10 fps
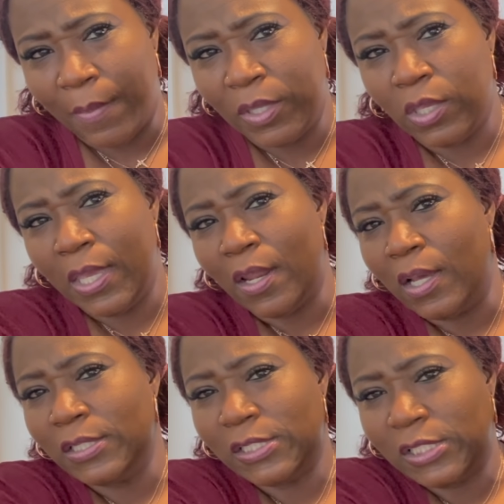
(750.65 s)
I mean, it
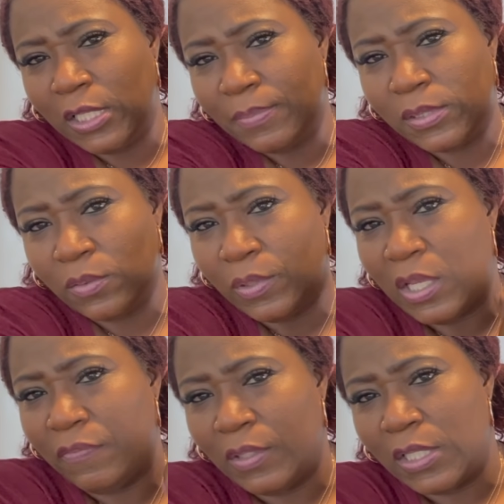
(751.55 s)
unzips or whatever.